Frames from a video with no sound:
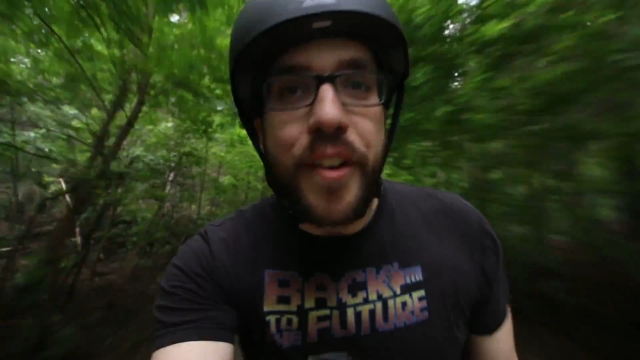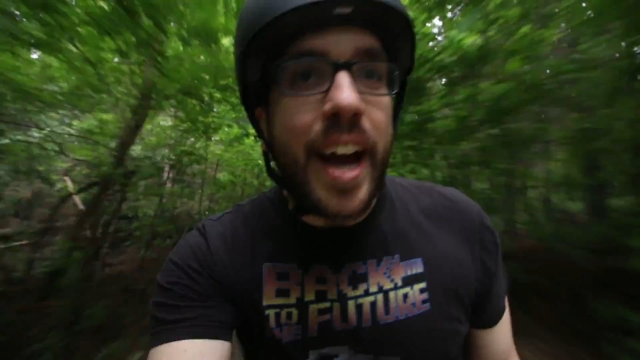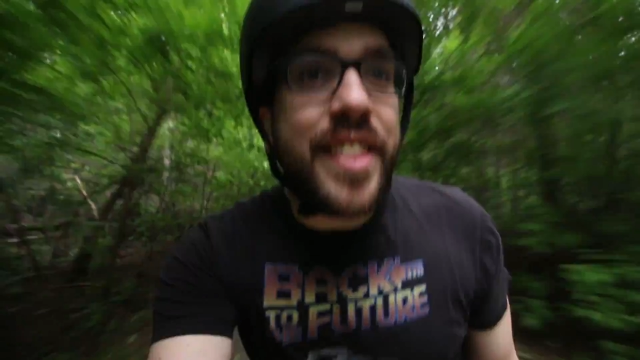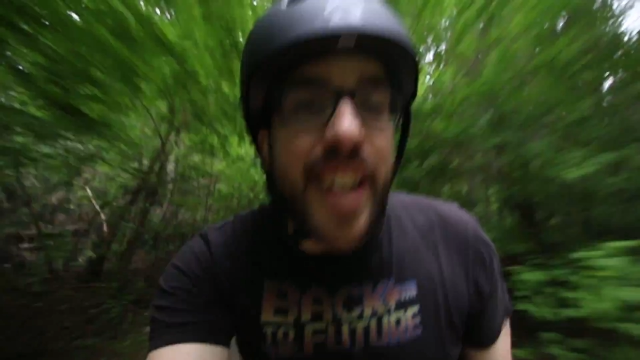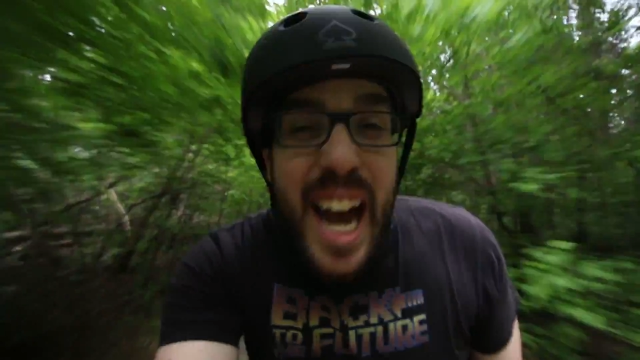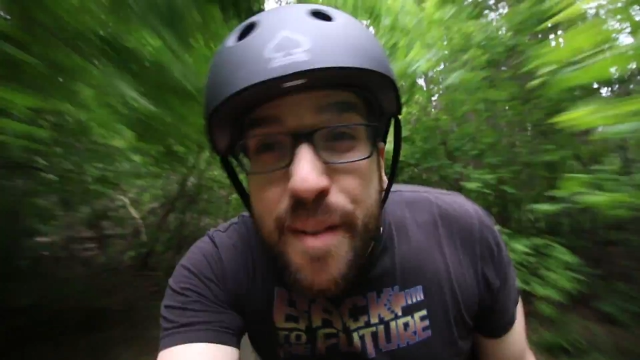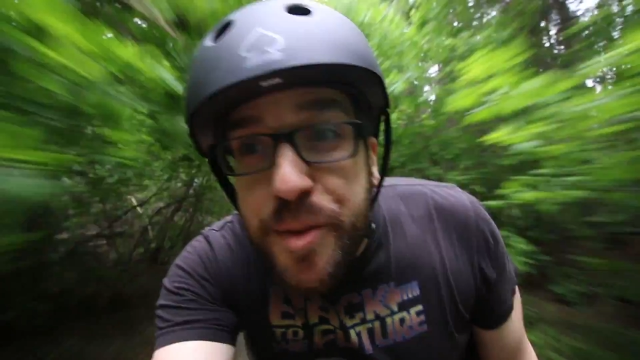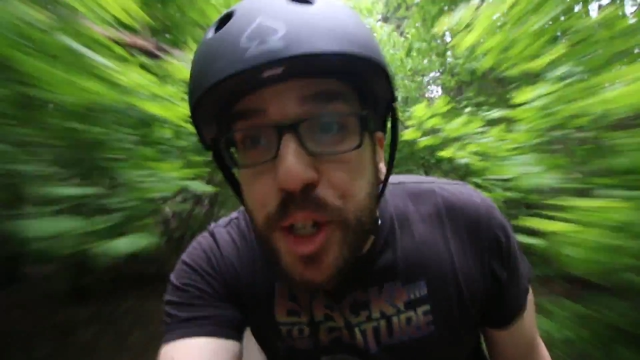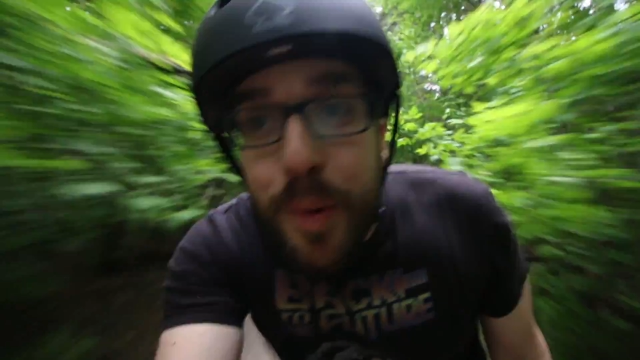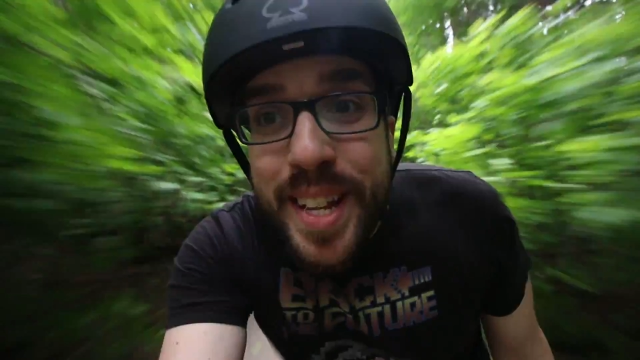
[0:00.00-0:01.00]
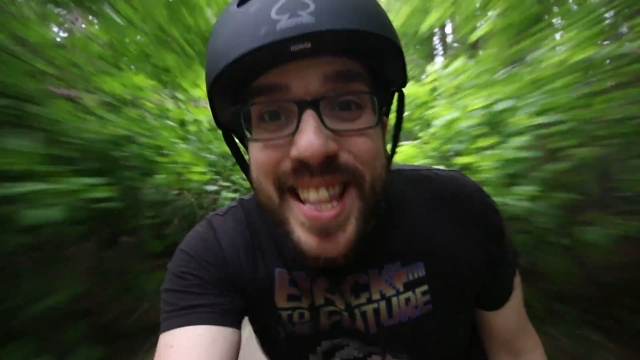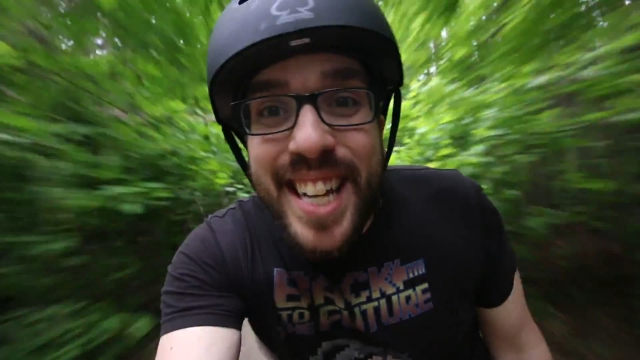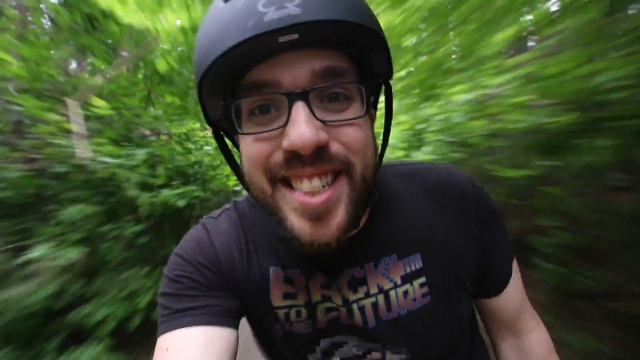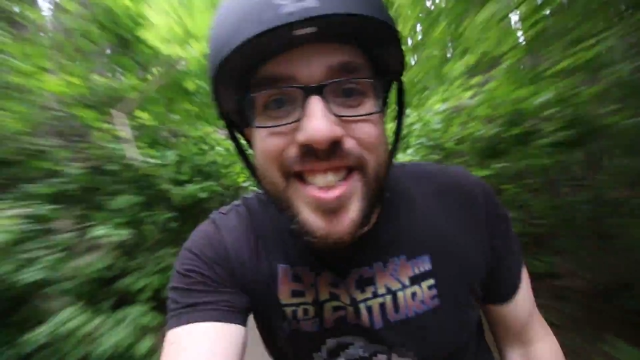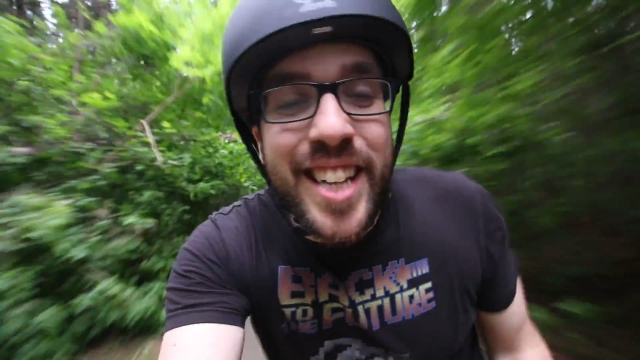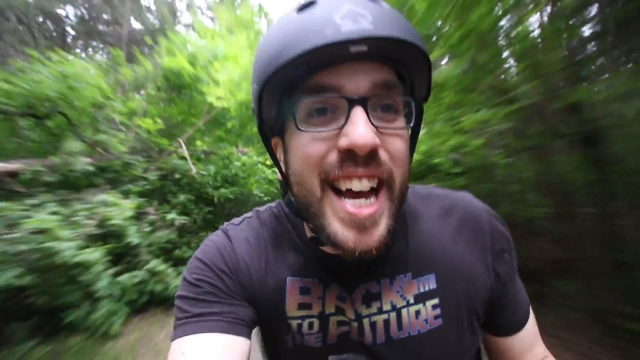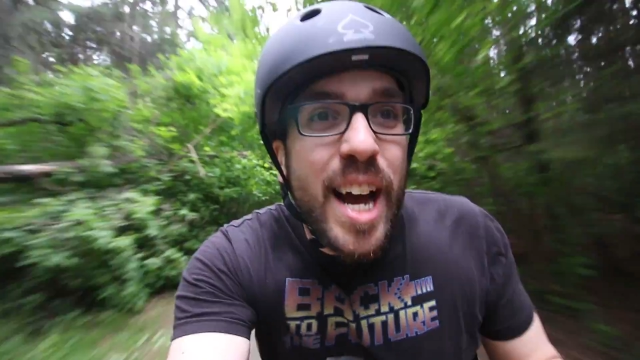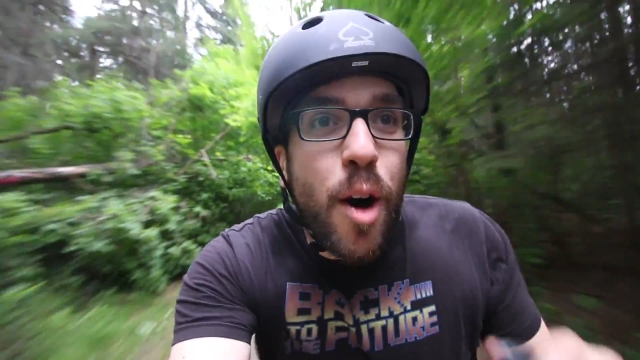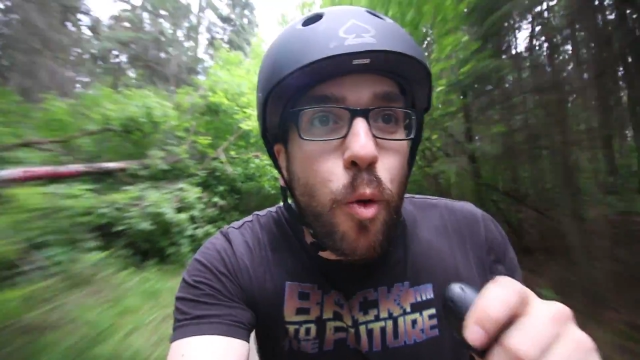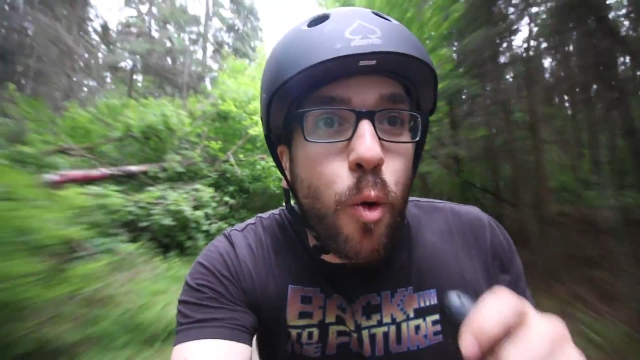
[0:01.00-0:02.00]
fact that I am doing this
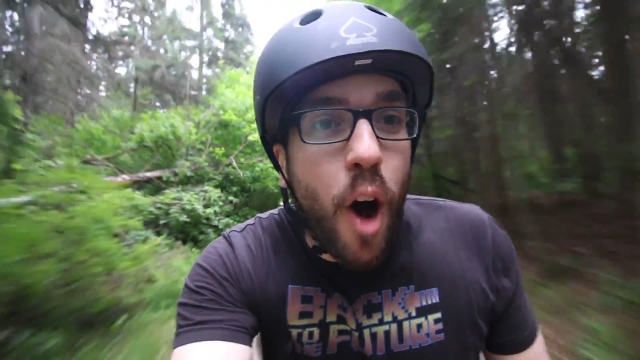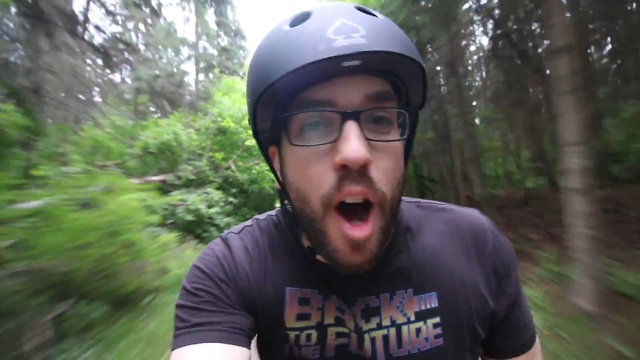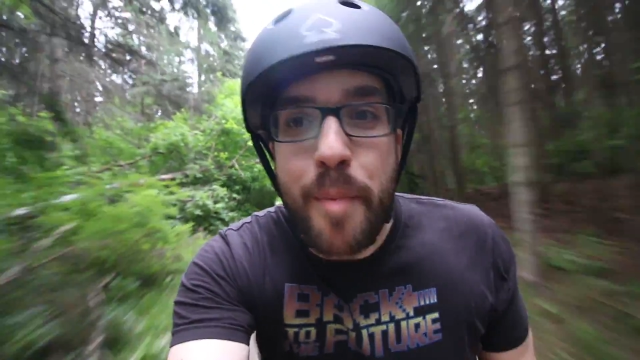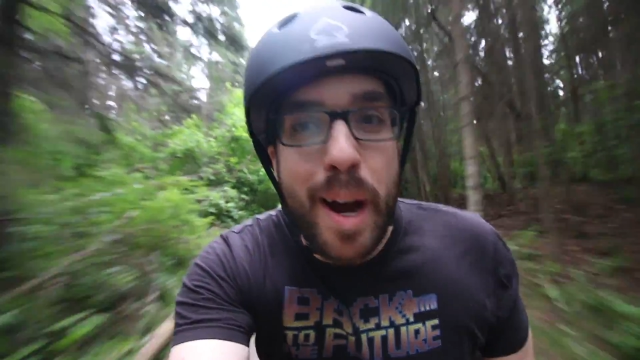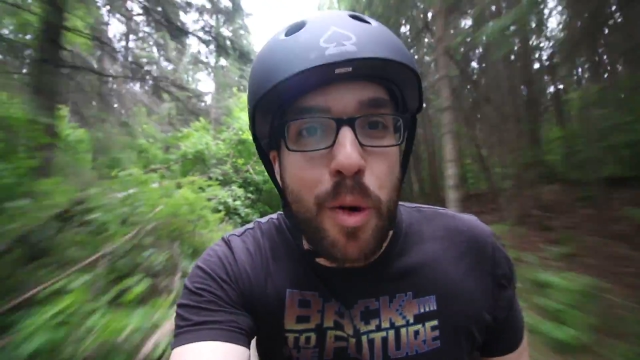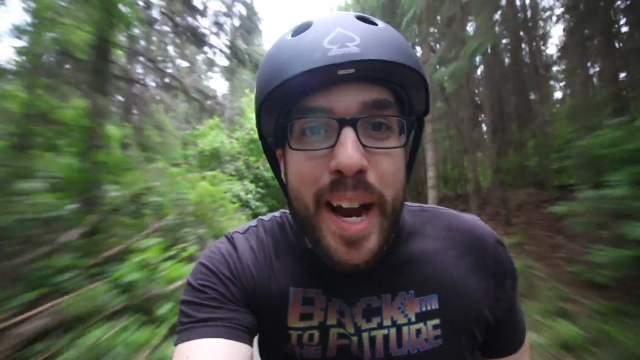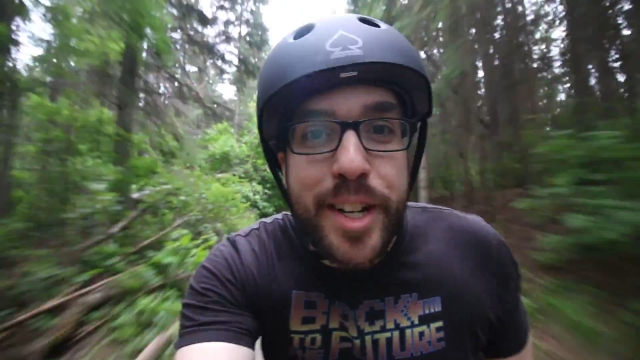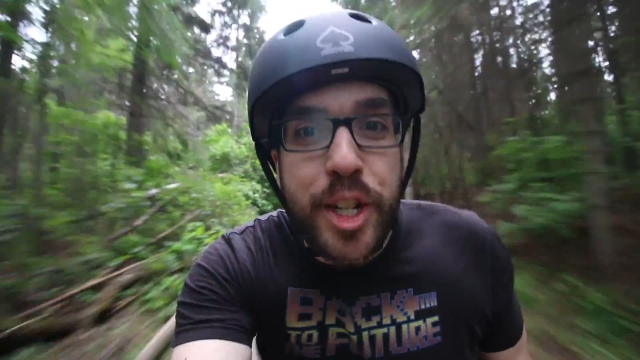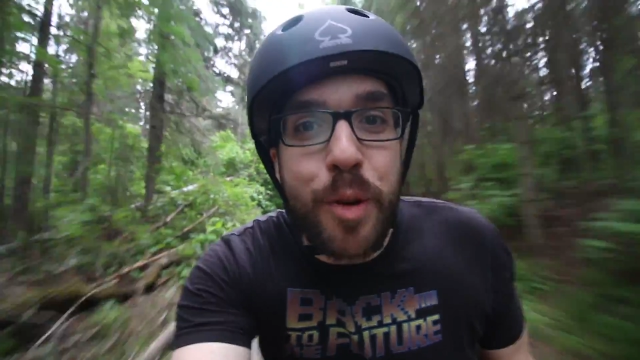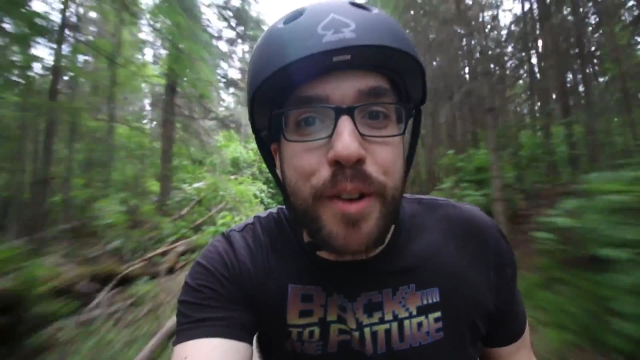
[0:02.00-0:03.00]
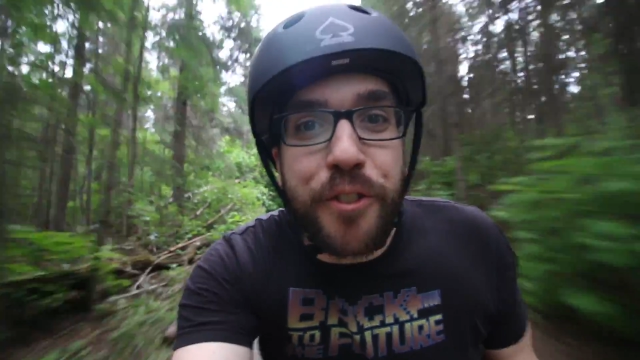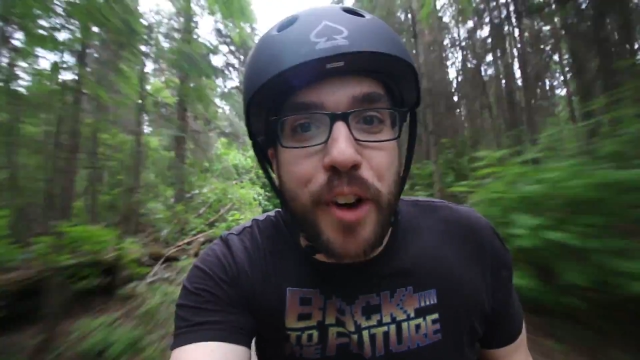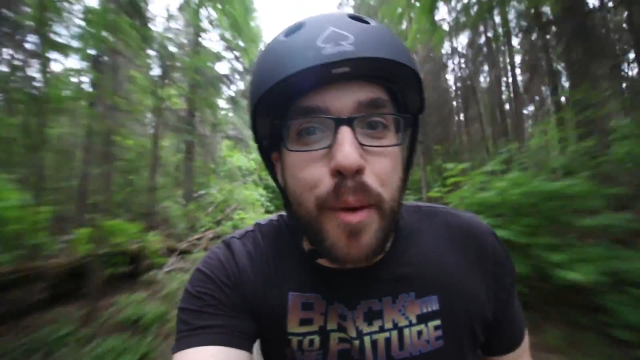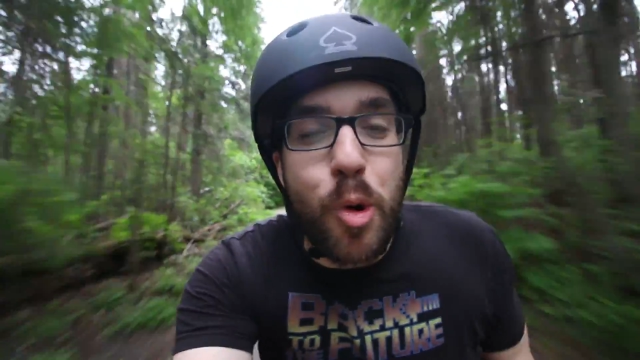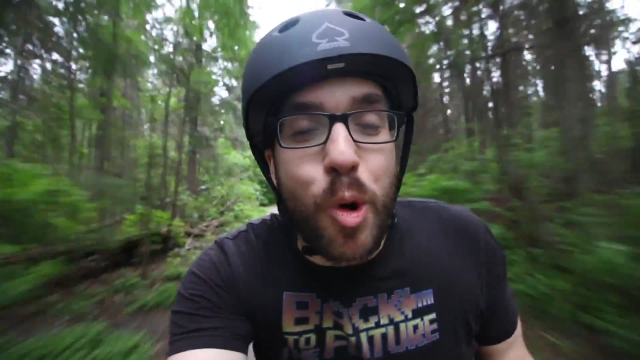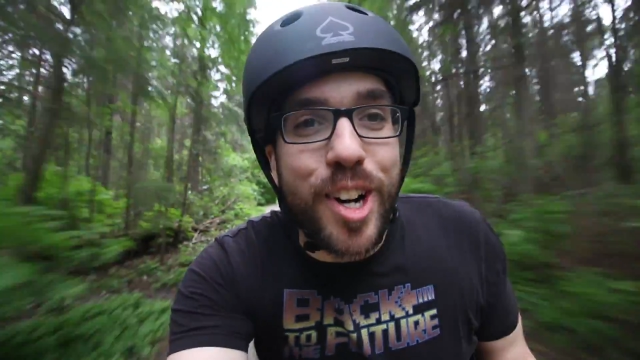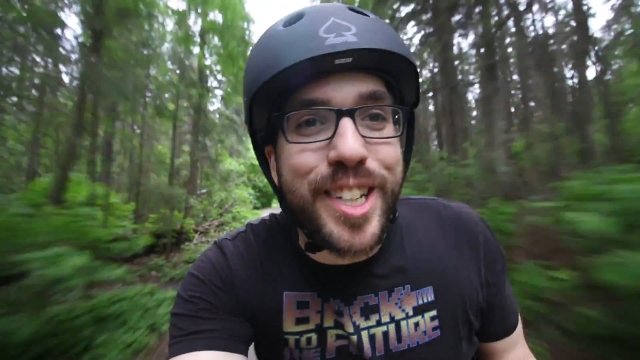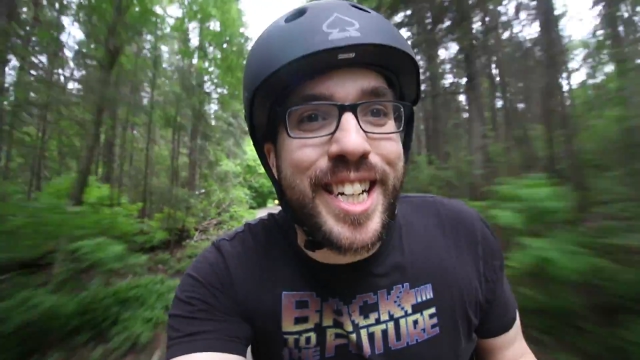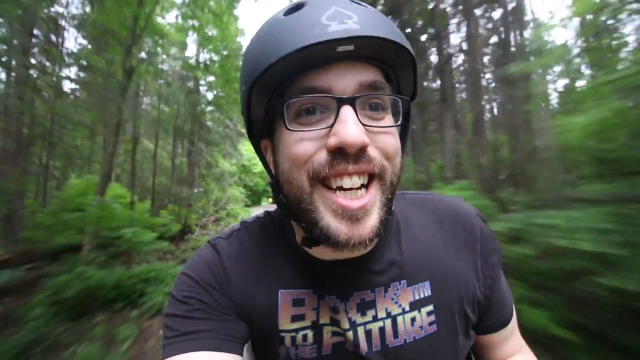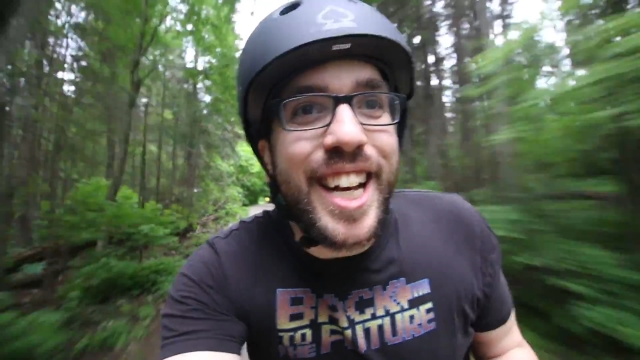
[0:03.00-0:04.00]
on my way to and from work.